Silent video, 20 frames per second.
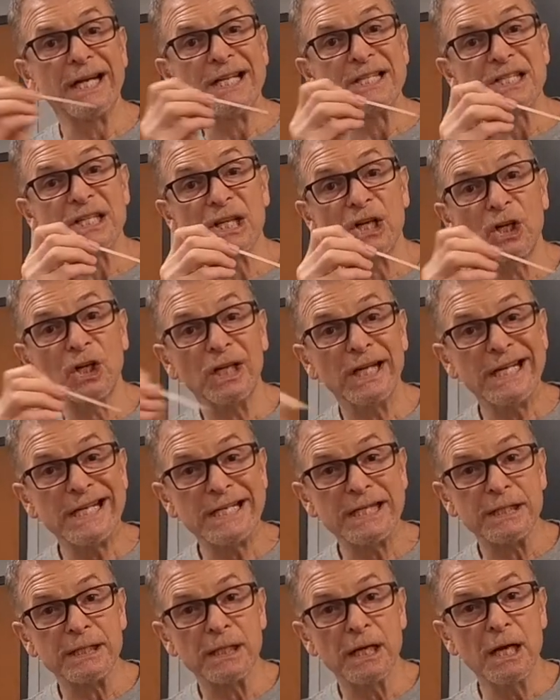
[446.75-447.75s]
It's
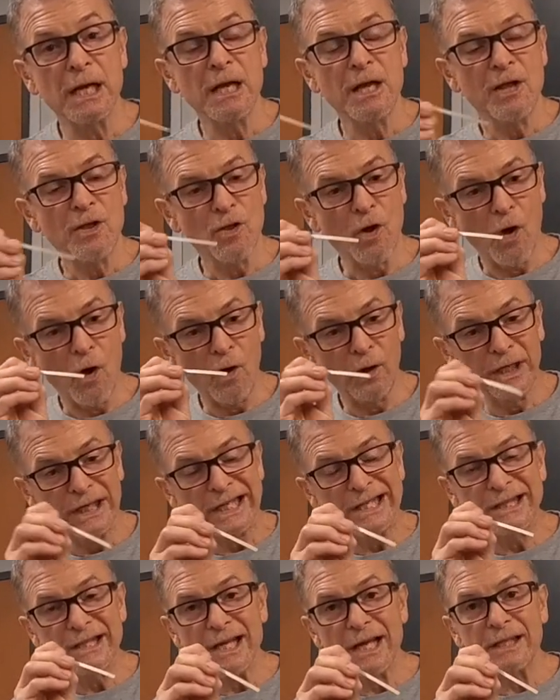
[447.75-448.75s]
clean. The
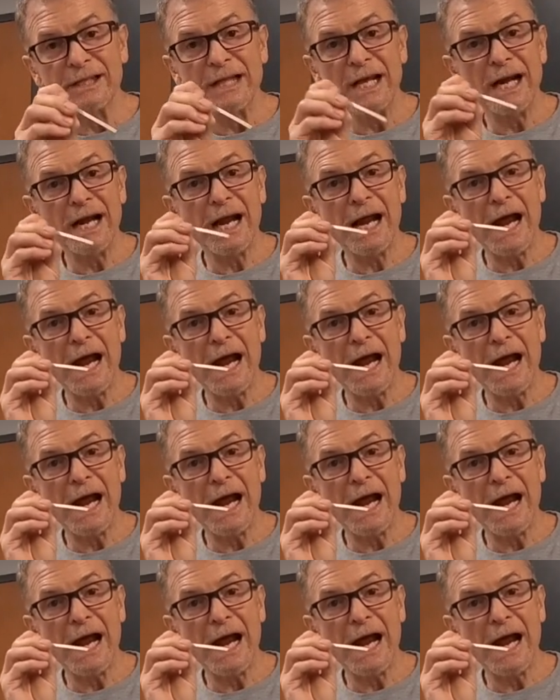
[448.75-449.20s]
only thing that it